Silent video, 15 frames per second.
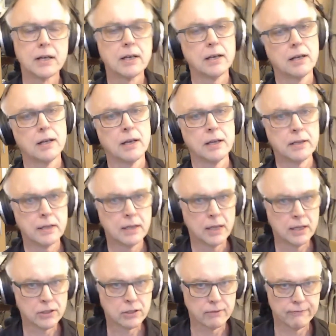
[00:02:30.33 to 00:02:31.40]
And it has
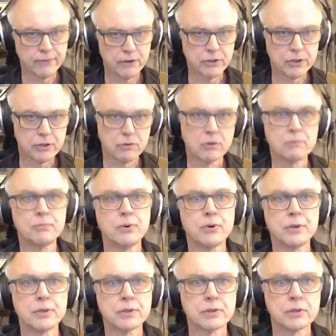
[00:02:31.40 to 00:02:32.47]
some very strong
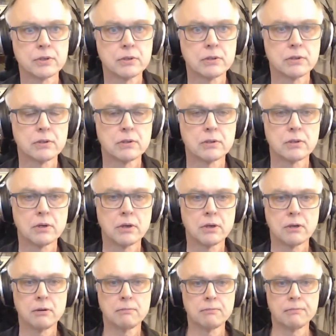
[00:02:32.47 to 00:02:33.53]
points.
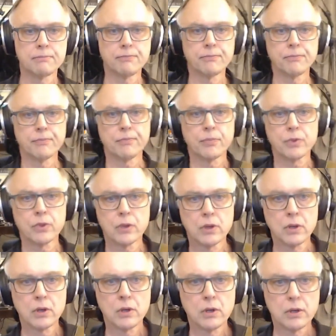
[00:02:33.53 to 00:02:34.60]

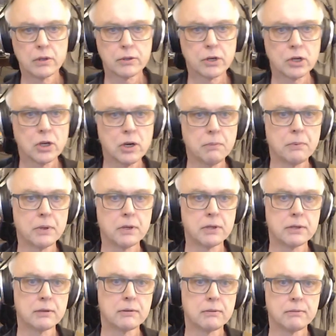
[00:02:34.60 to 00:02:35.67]
The coupling
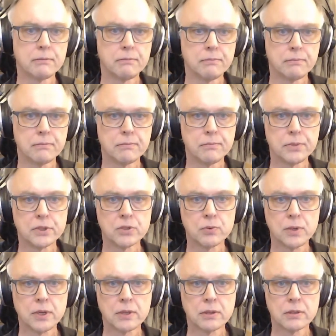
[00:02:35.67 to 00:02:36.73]

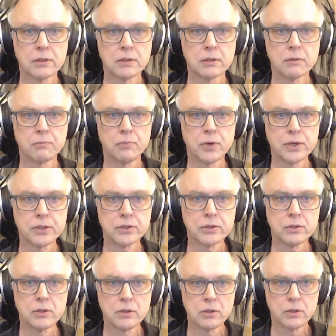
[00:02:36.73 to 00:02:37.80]
between the bridge
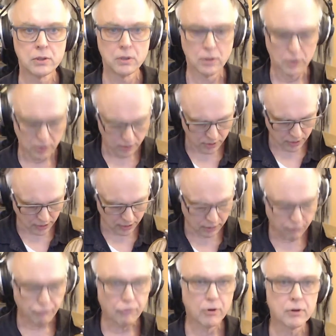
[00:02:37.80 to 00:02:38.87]
and the
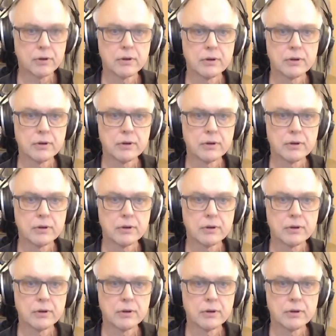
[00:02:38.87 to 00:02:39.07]
front